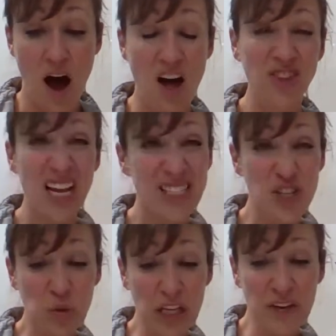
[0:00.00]
Unless
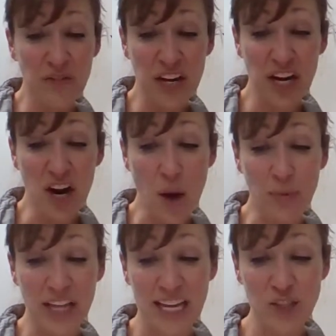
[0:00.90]
you live near a
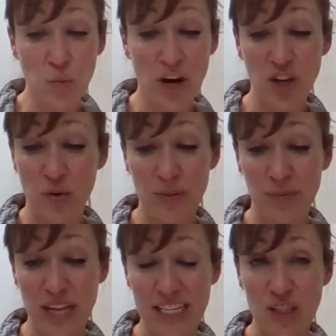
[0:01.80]
place where you can
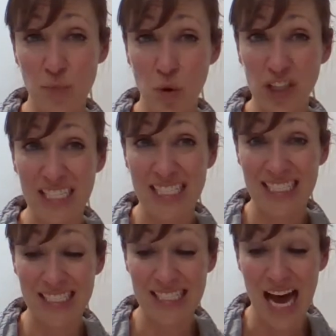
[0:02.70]
play sports
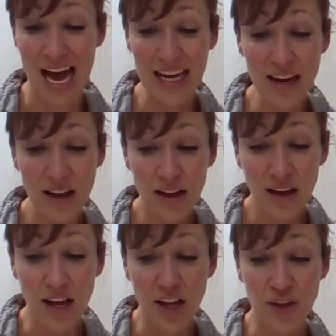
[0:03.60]
inside,
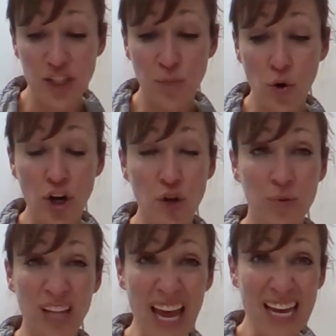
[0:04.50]
the sport you
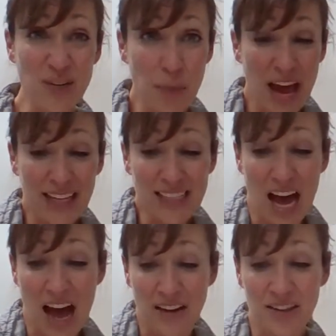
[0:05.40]
play depends
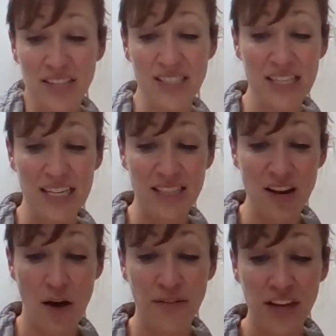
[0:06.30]
on the season
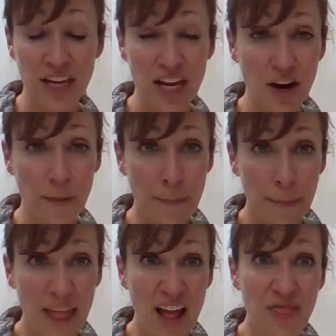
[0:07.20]
of the year.
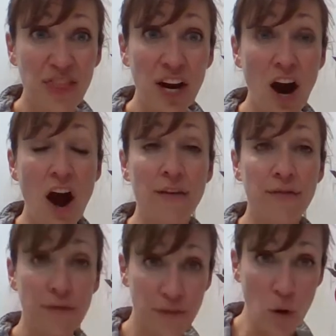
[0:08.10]
There are
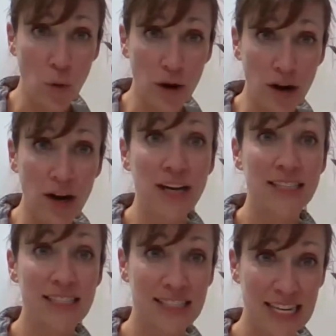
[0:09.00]
4
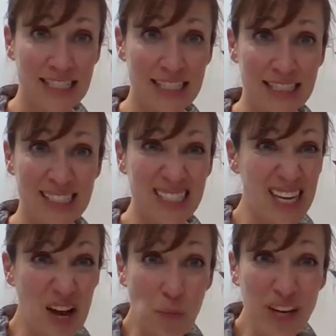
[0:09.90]
seasons.
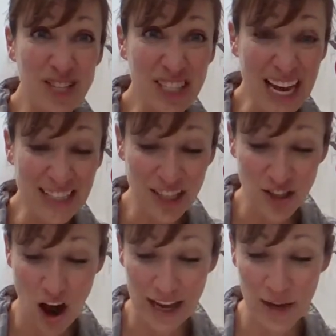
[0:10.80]
We just got done
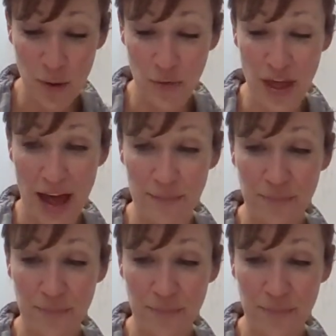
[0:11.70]
talking about that.